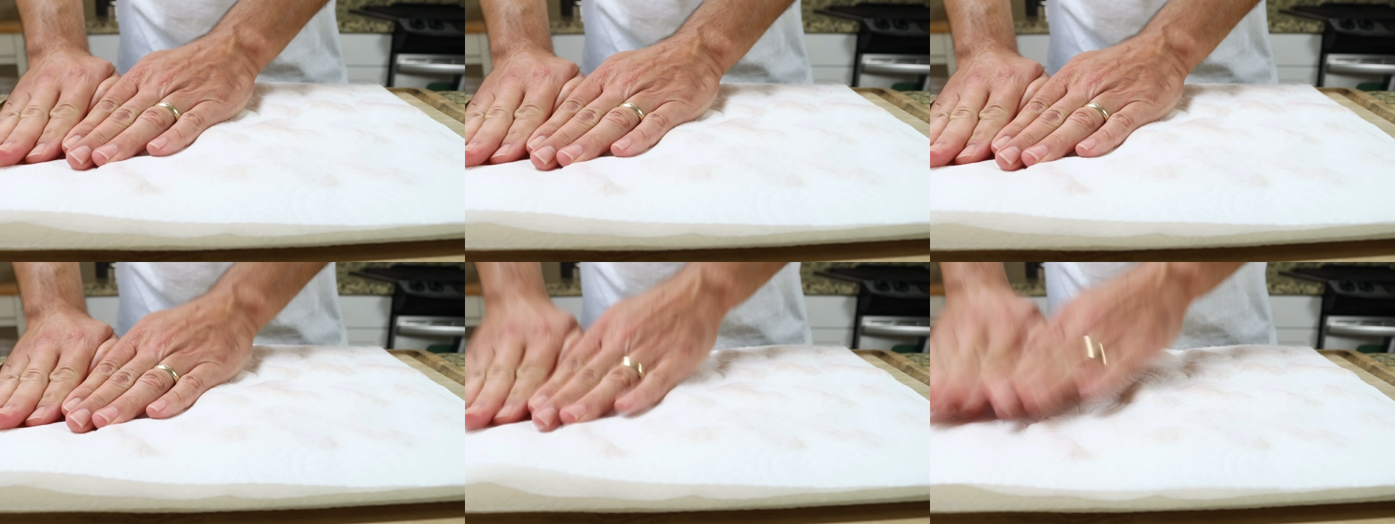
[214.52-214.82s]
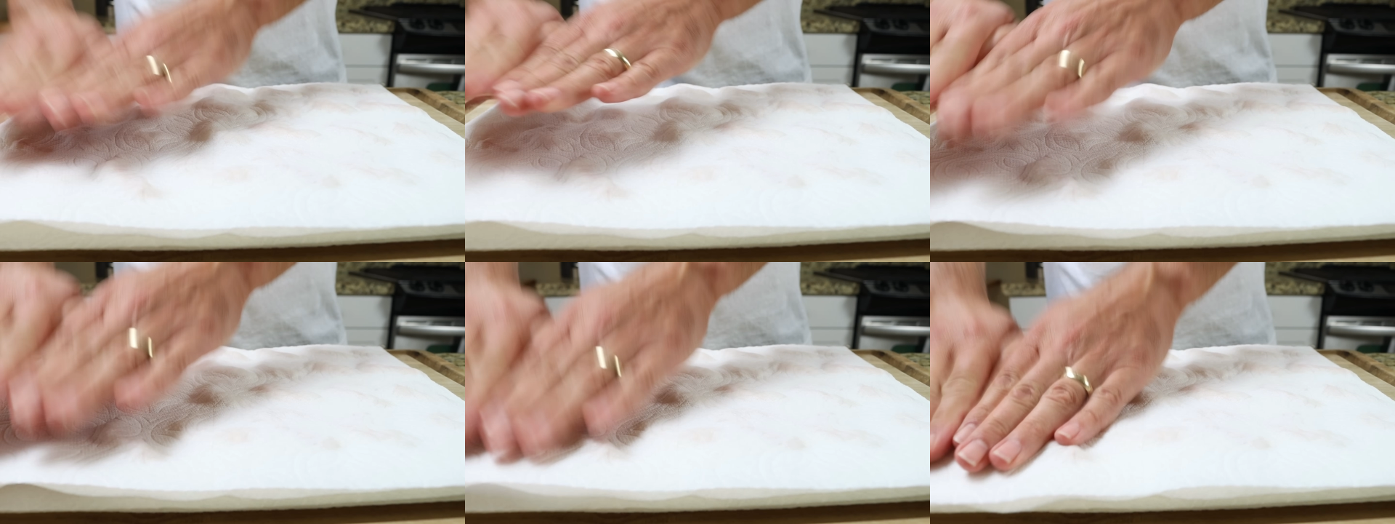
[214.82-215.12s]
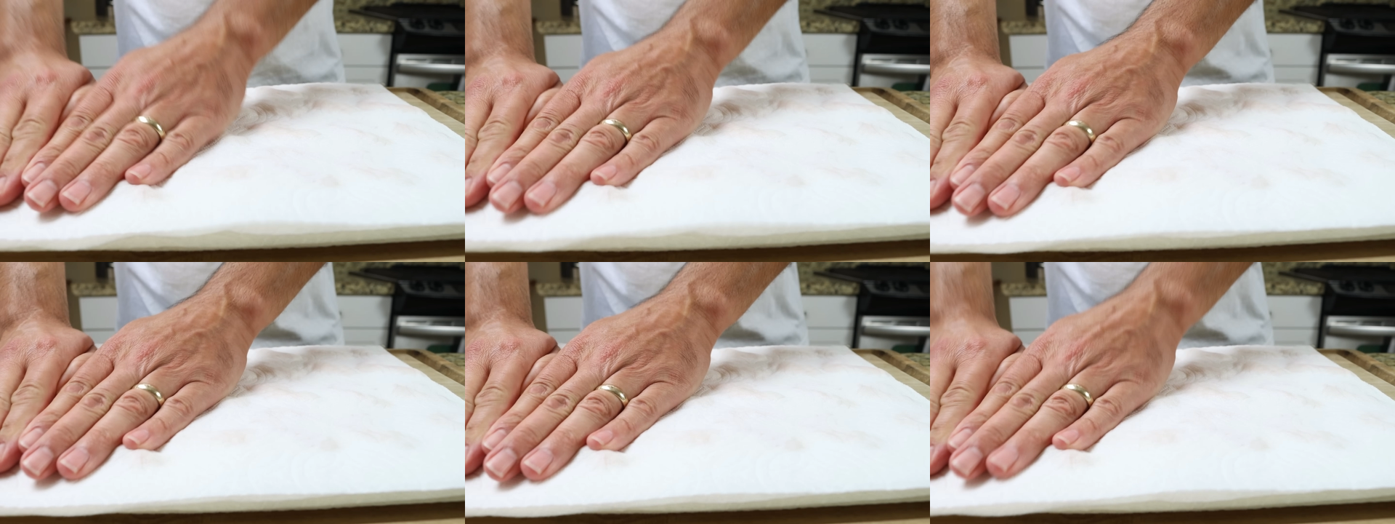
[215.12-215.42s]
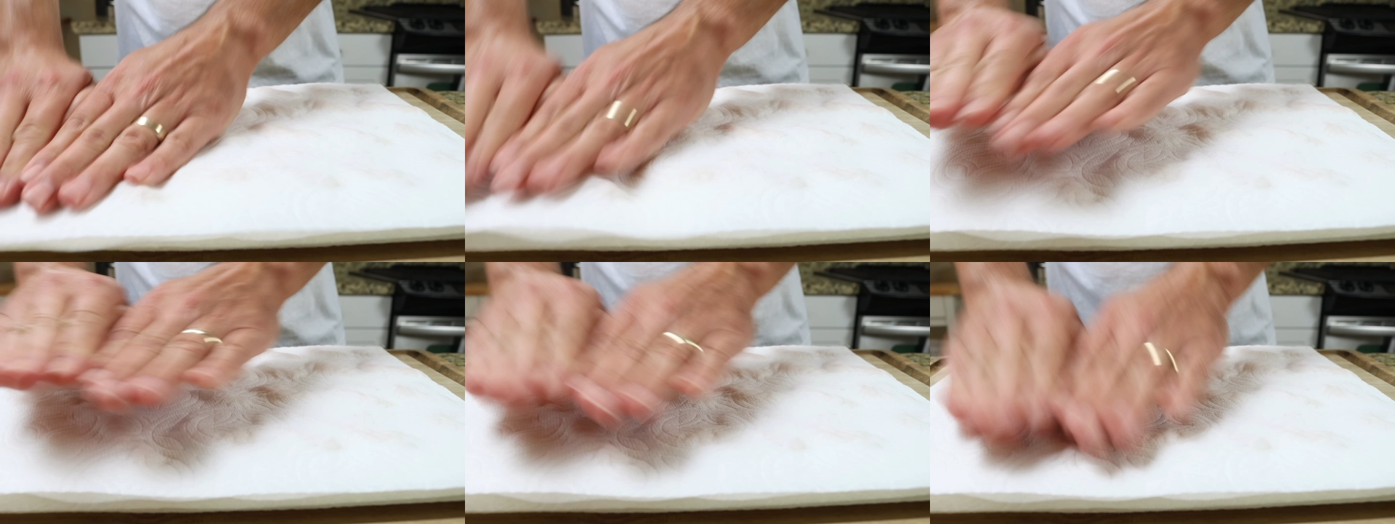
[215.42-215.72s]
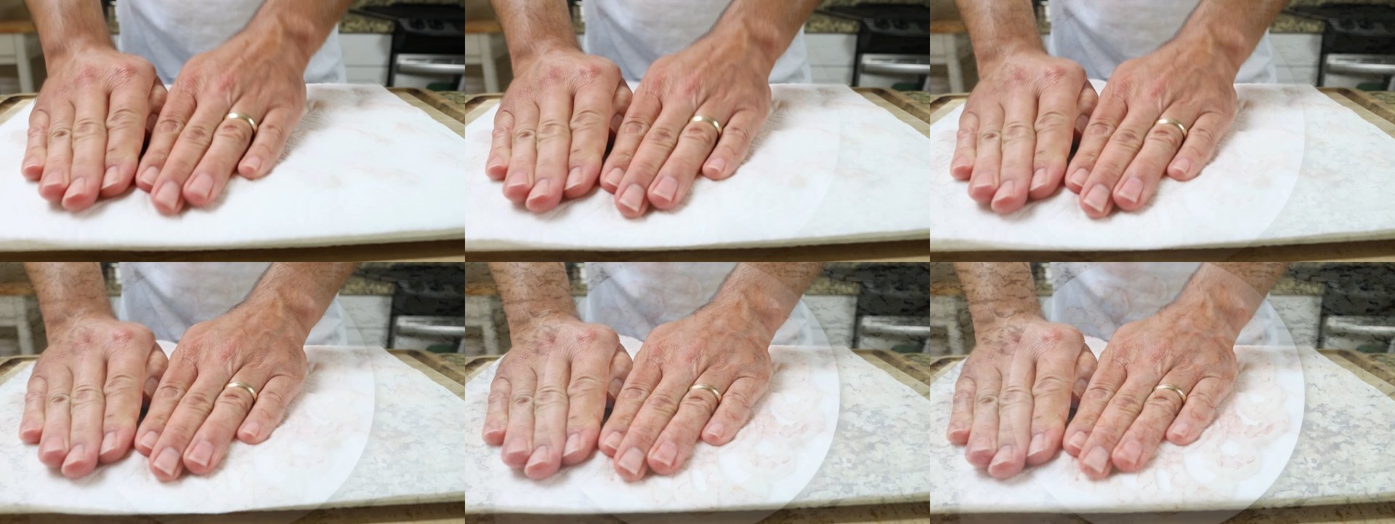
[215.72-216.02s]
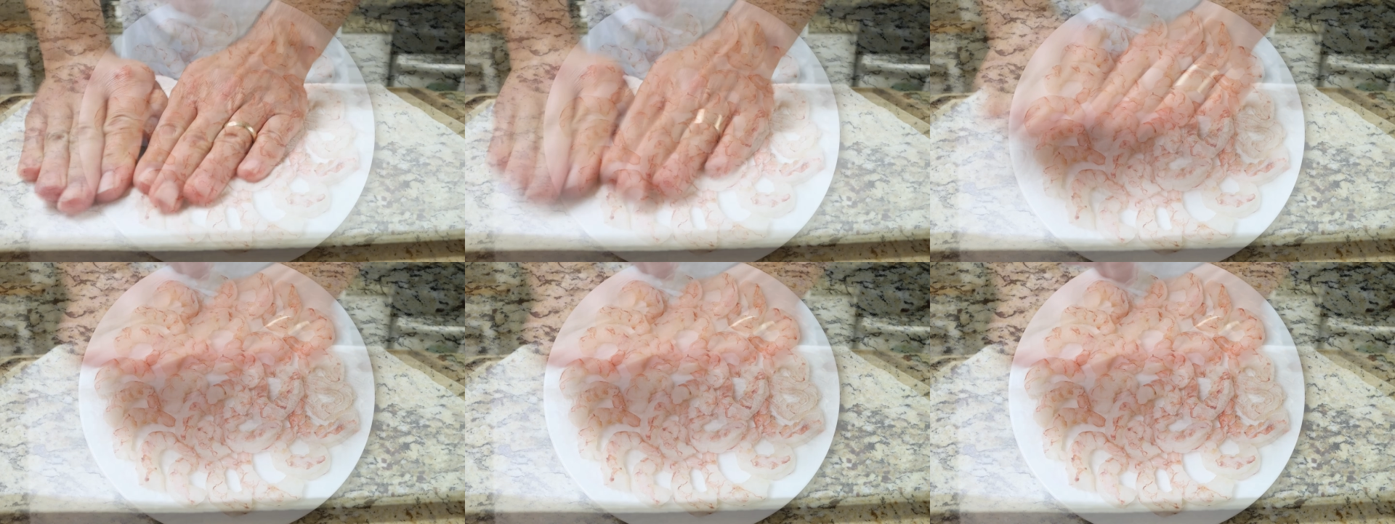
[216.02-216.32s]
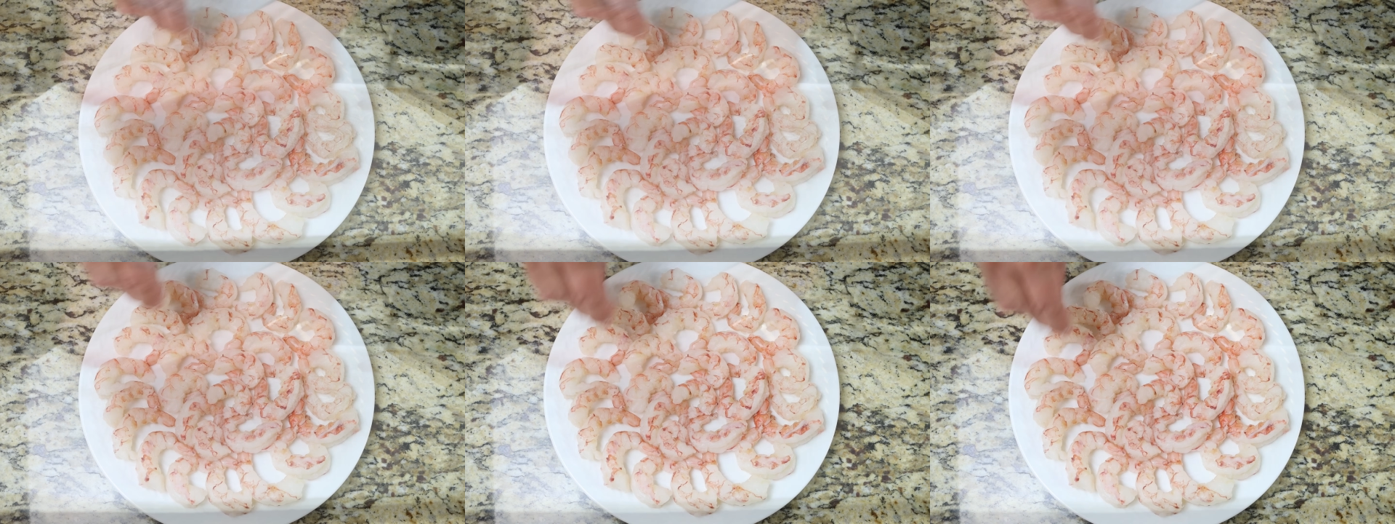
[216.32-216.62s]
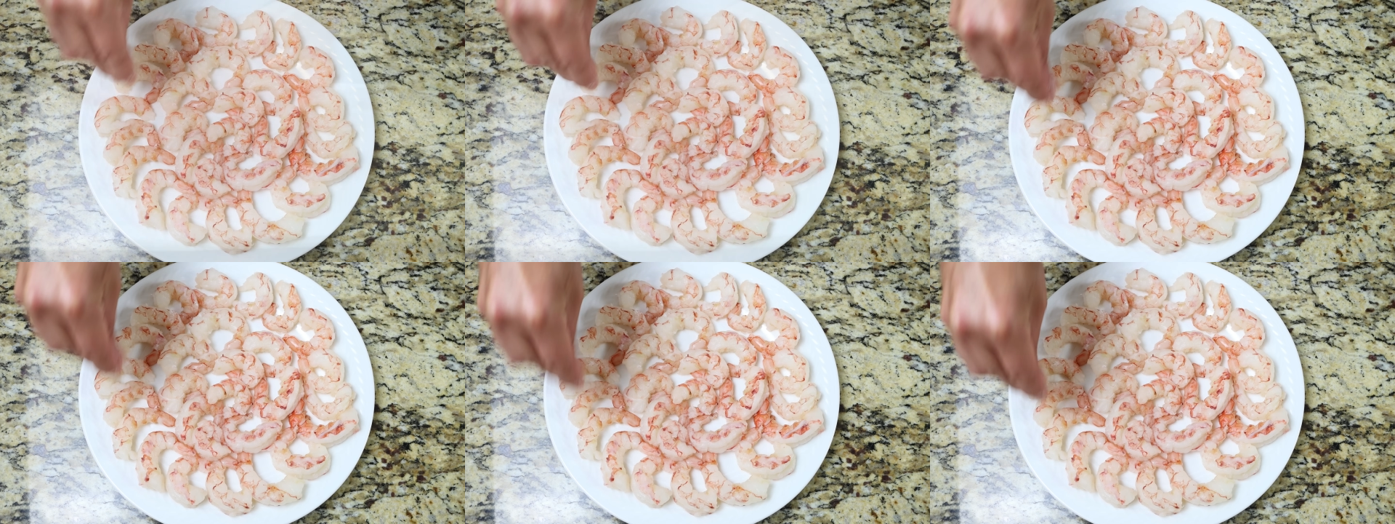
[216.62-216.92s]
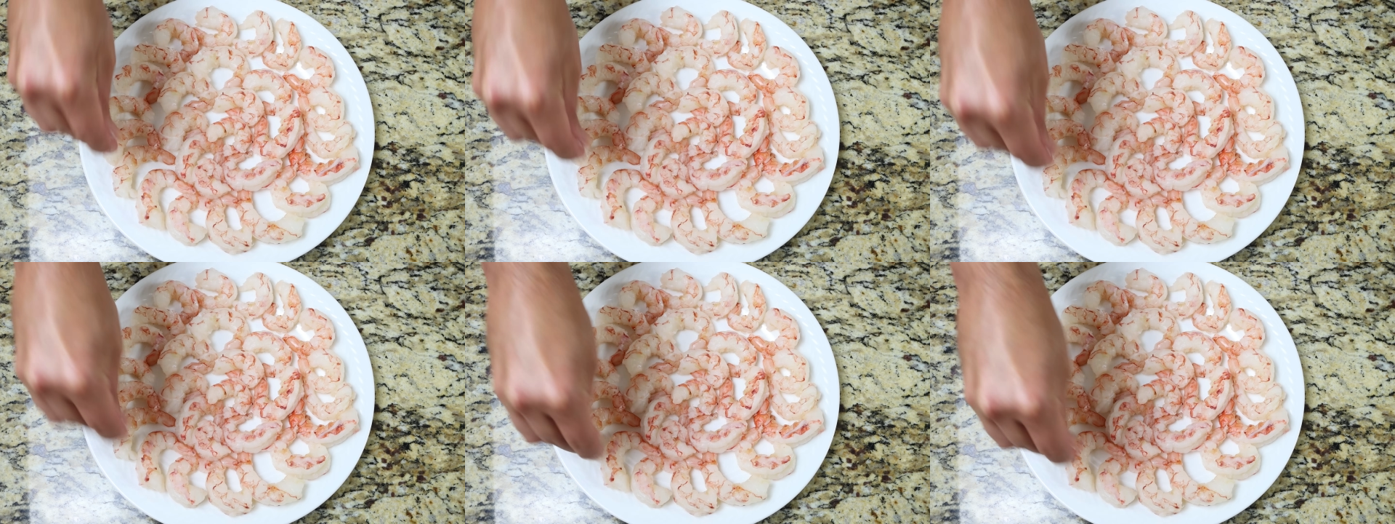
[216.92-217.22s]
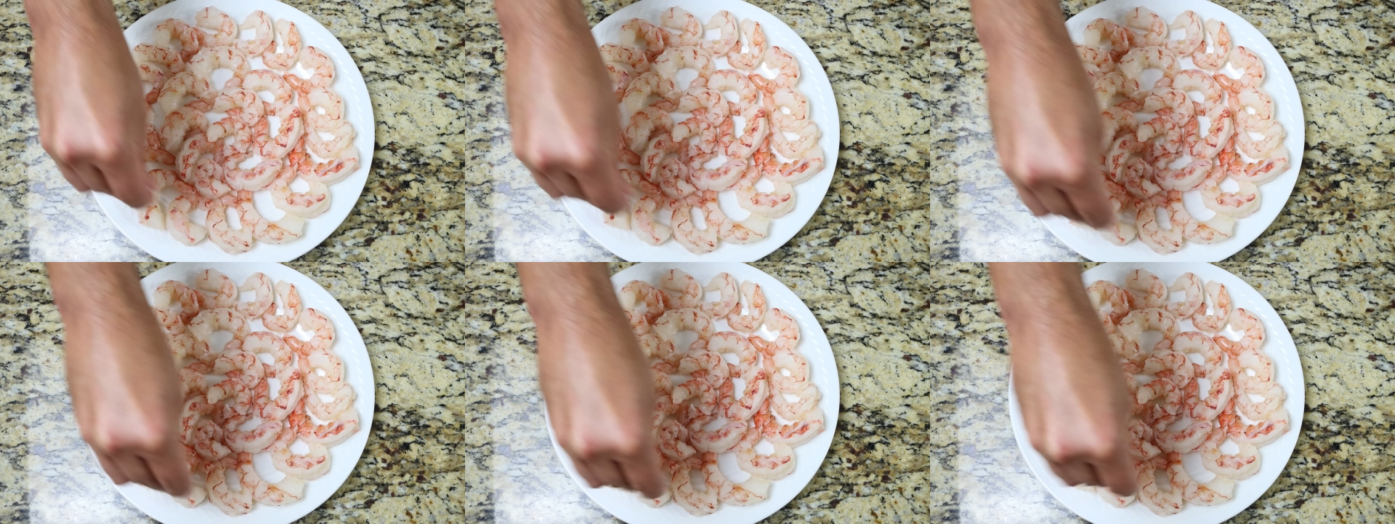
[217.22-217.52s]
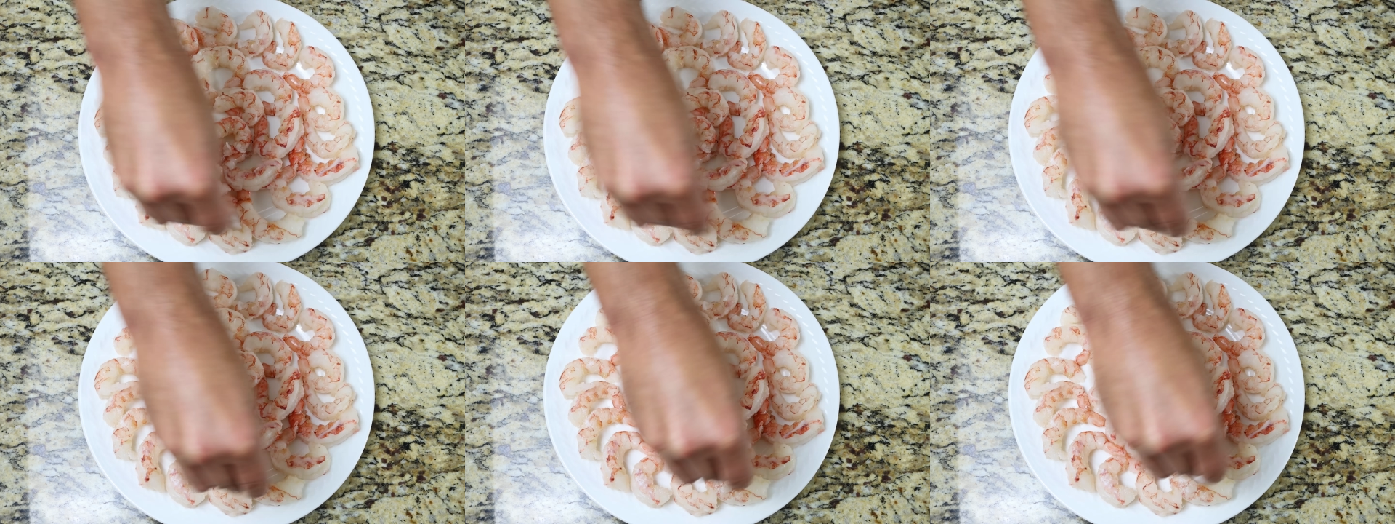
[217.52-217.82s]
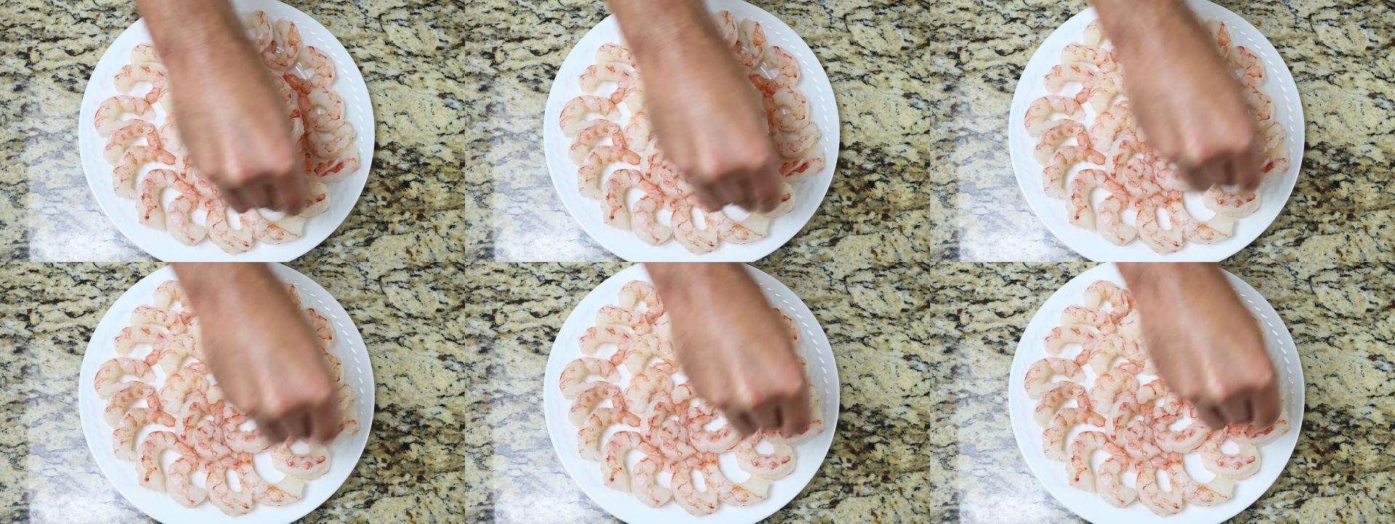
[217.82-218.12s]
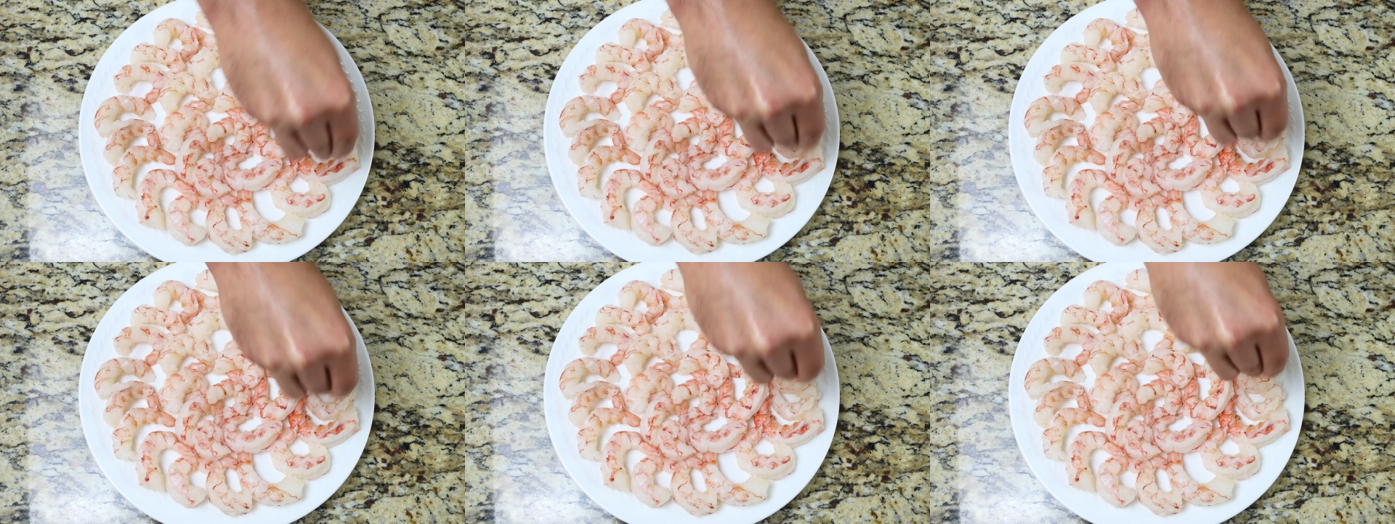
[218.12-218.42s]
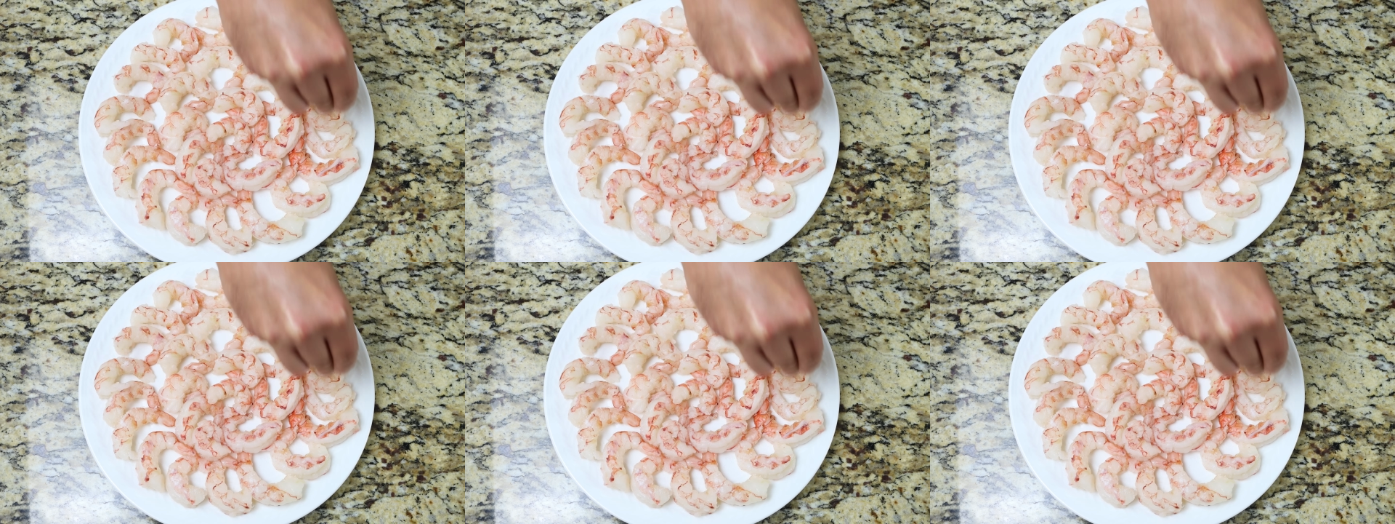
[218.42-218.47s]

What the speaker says: No face is visible, so there are no lips to read.